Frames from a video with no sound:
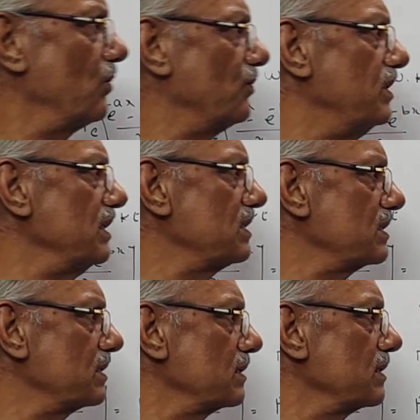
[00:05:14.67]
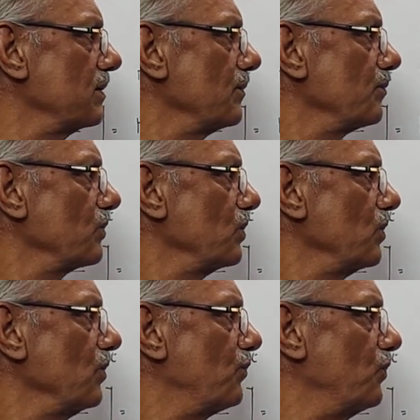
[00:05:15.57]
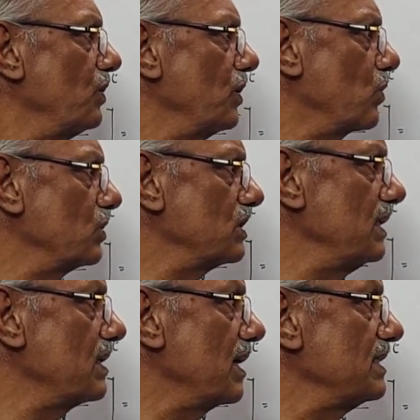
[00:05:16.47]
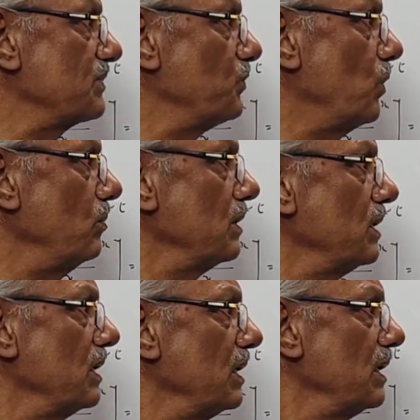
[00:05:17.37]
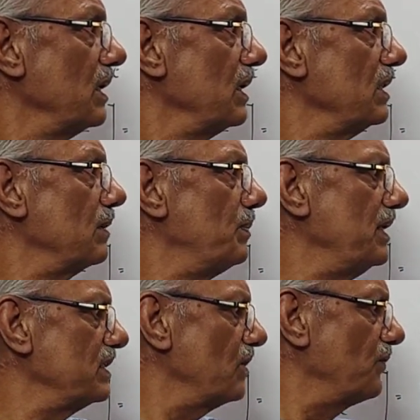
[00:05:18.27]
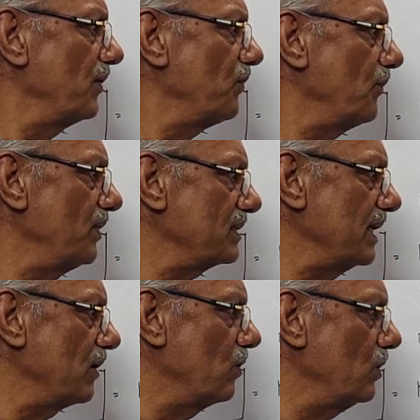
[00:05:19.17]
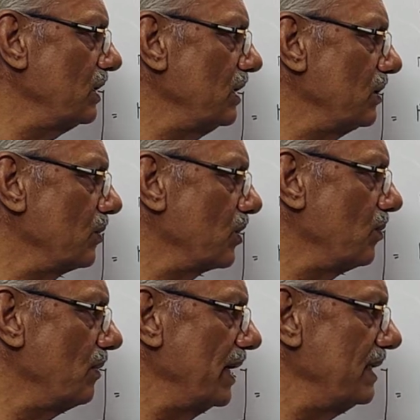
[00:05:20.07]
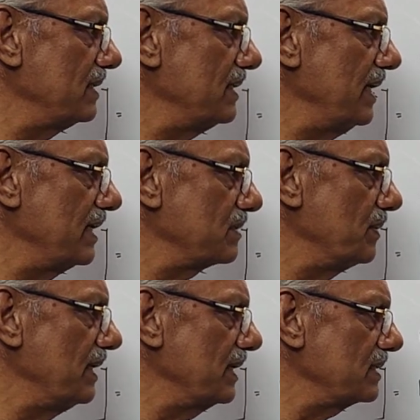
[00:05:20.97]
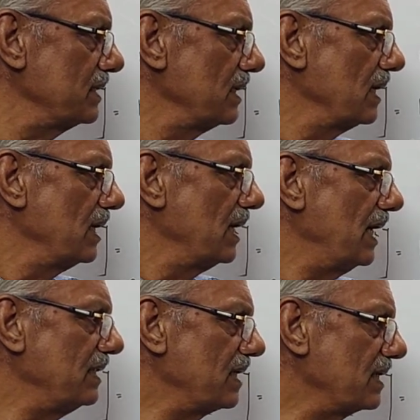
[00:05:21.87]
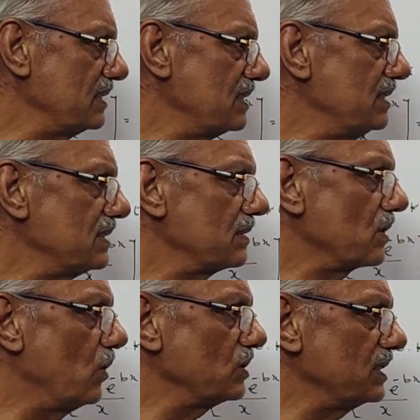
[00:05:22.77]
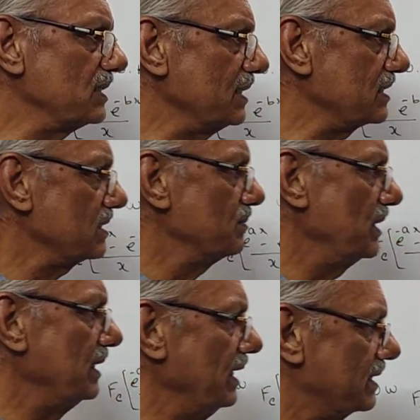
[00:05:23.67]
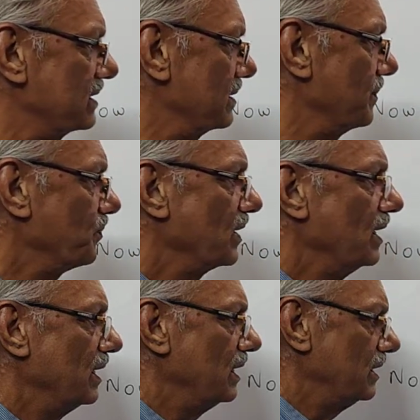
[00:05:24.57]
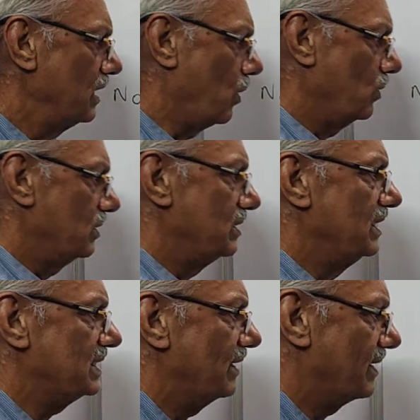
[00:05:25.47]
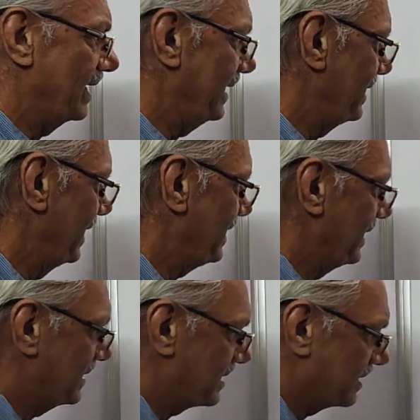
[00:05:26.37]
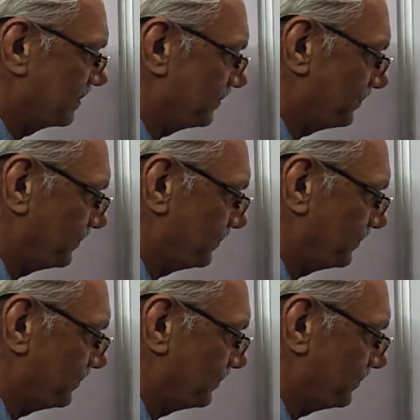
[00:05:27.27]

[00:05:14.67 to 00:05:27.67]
of this Fourier cosine transform. In the place of f of x, I have got e to the power of minus ax by x, and the rest is cos sx by dx. Now this I write, that is